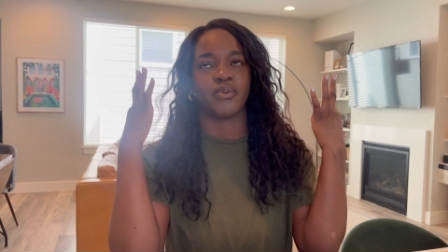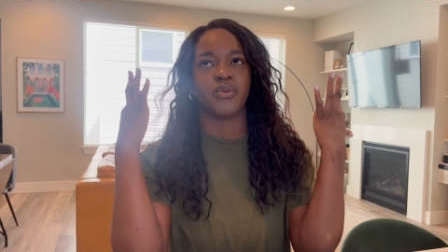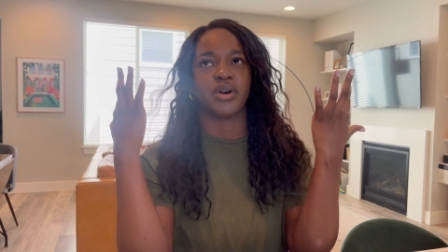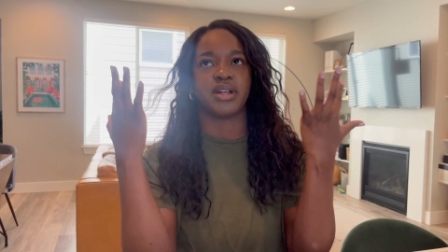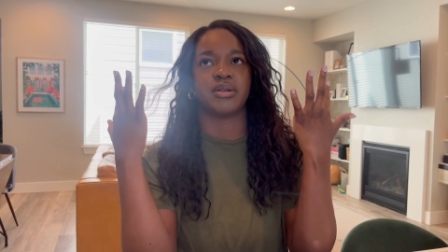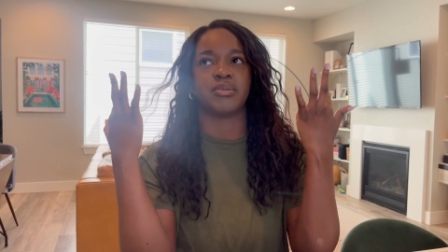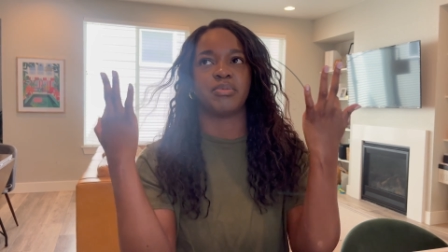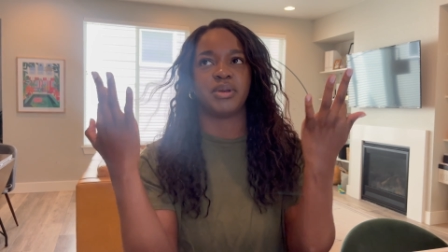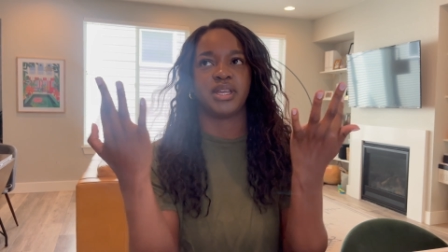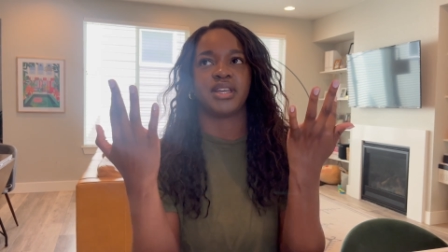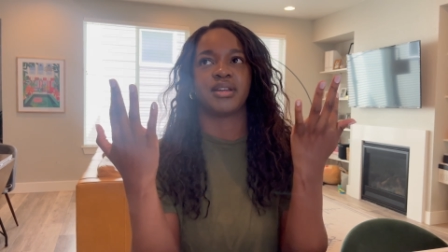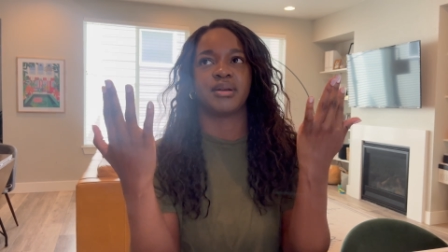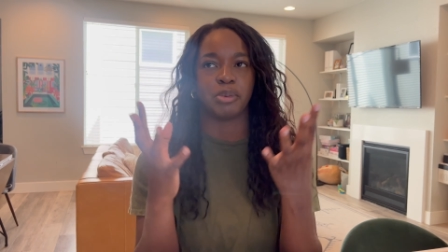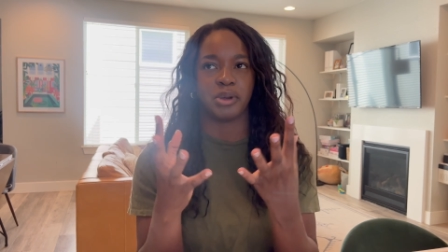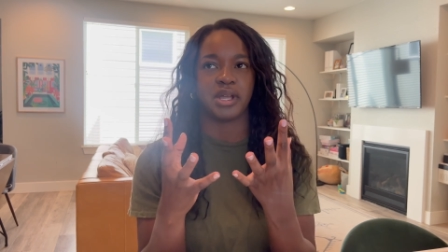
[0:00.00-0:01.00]
one
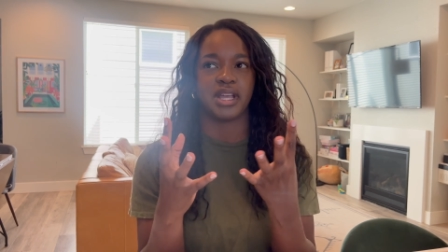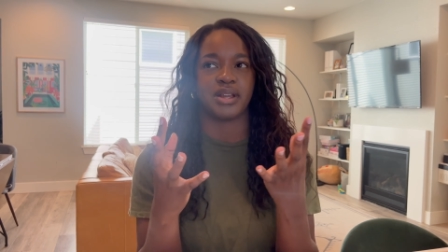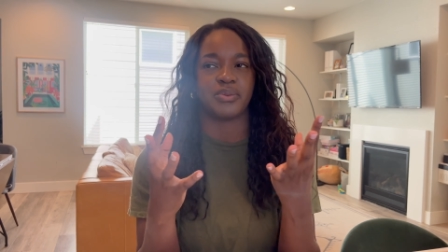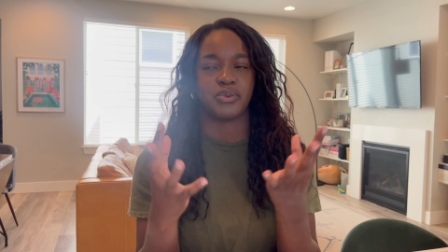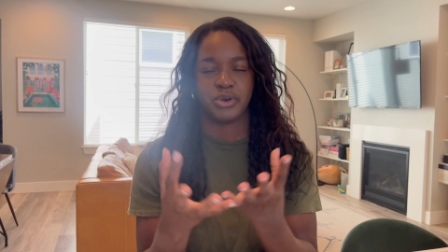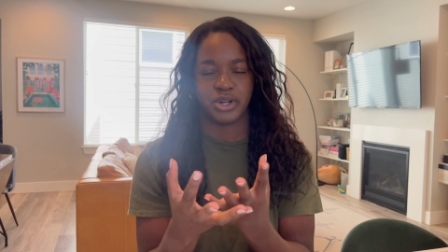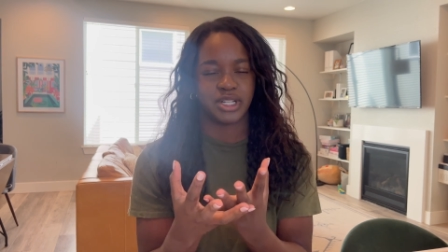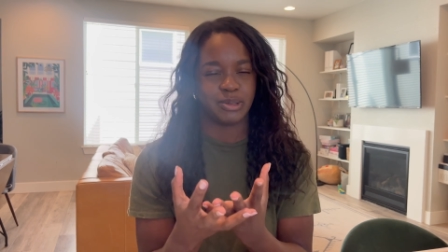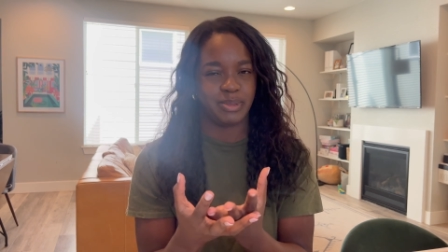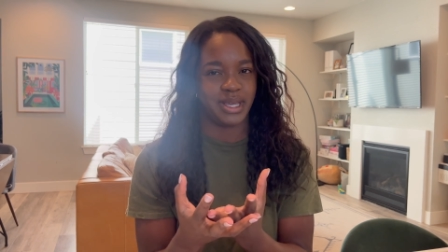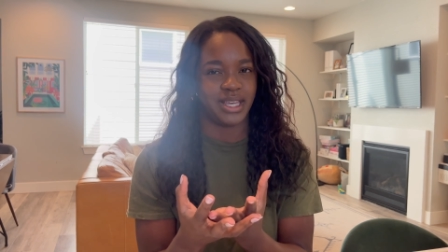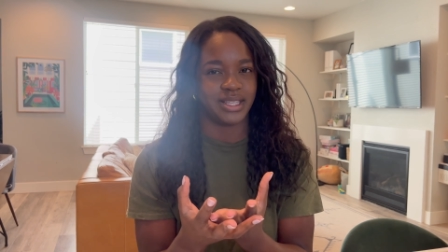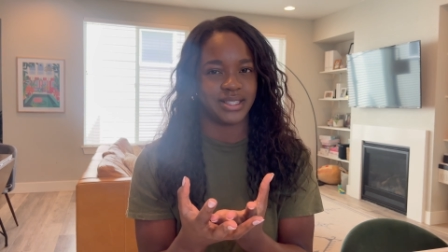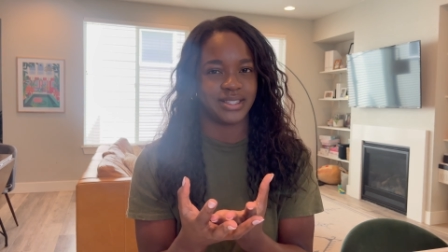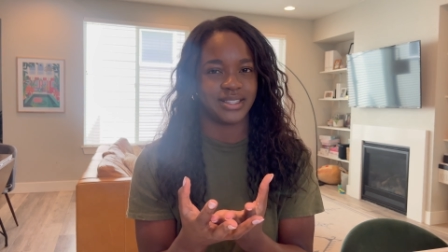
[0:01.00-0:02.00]
big brain
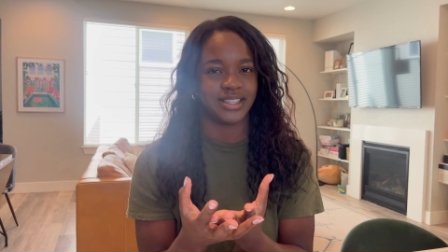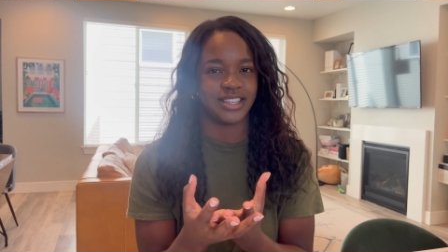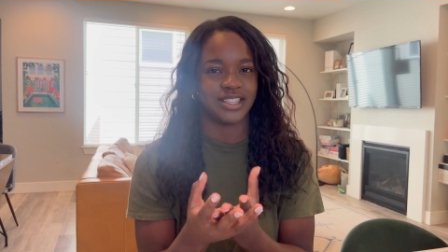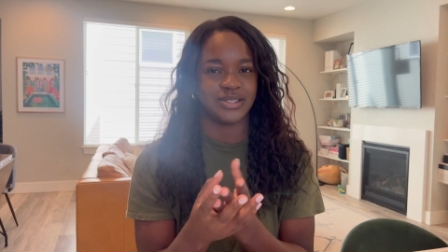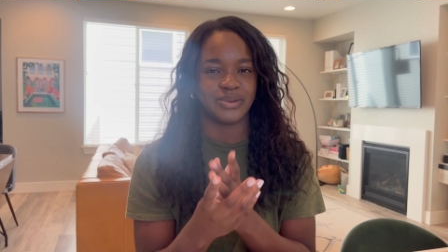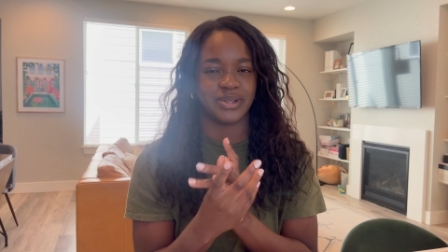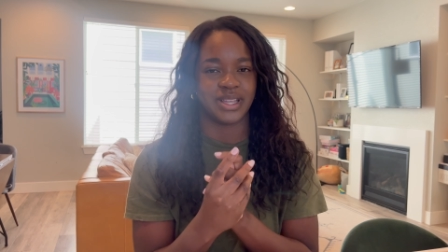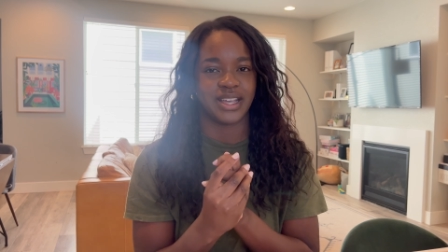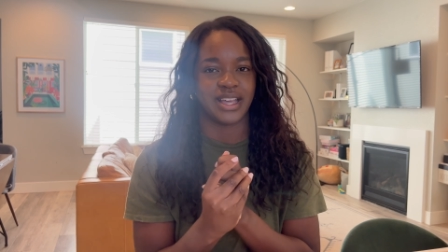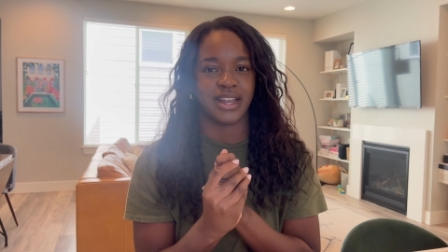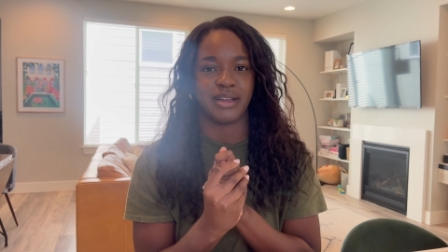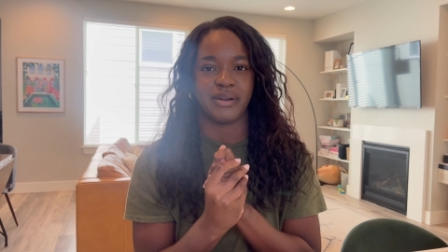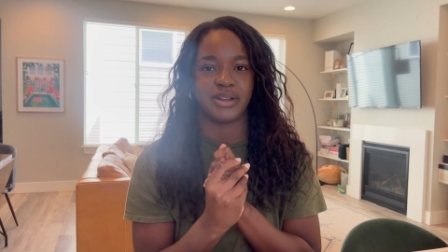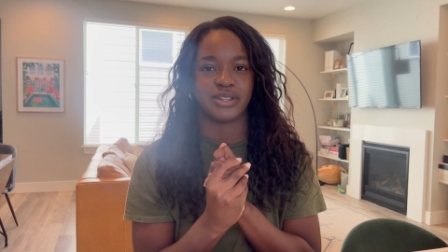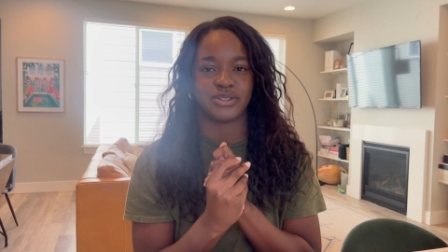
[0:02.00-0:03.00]
workspace is really kind
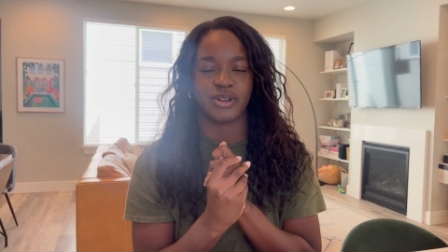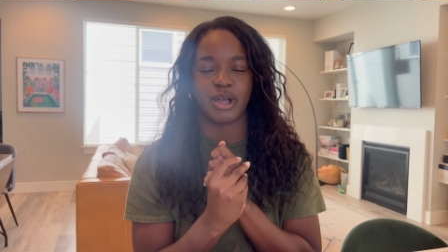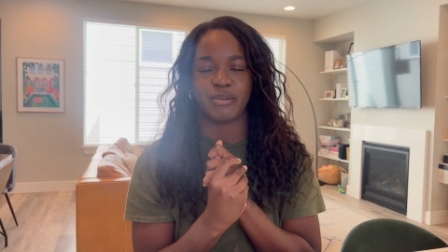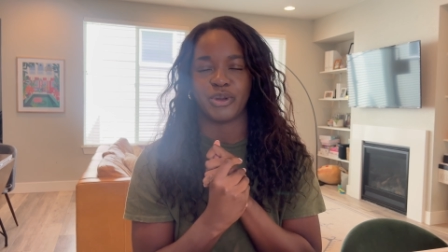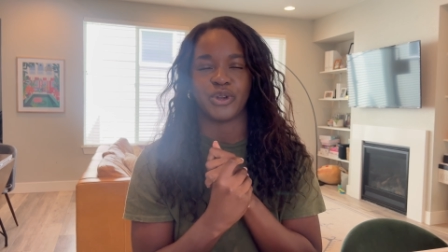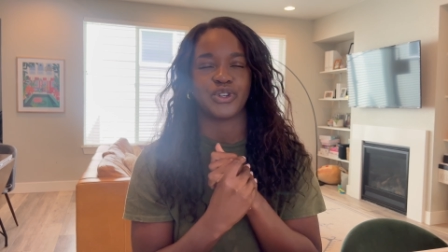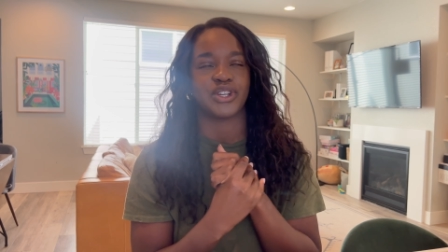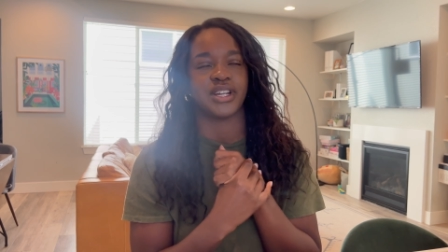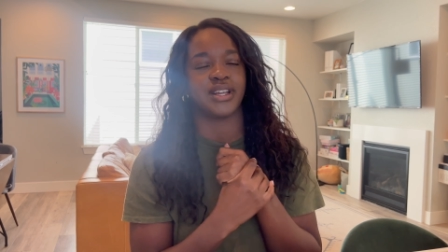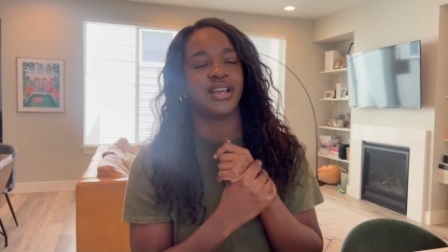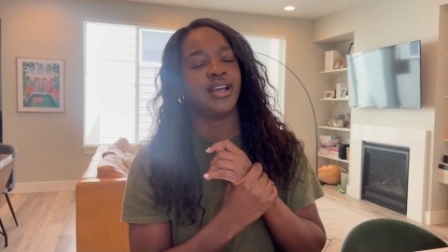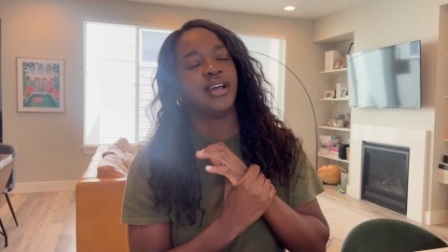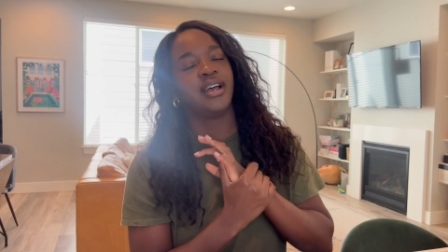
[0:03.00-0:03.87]
of how I describe Notion.